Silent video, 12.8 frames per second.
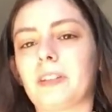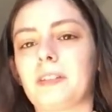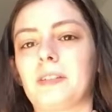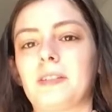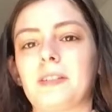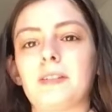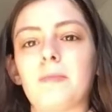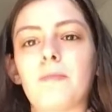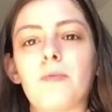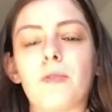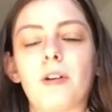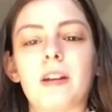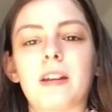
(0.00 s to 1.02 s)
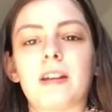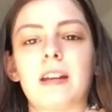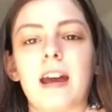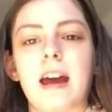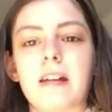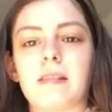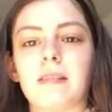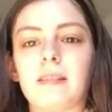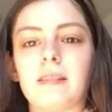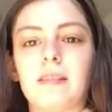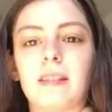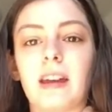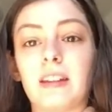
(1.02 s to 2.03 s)
So this is important,
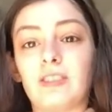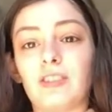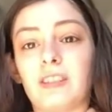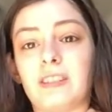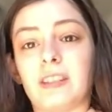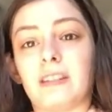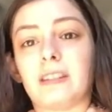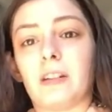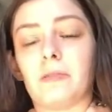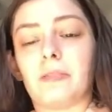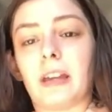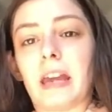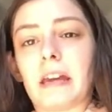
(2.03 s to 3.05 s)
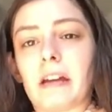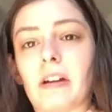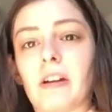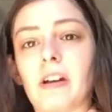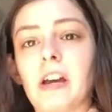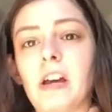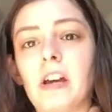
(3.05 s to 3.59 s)
as she said, self-care,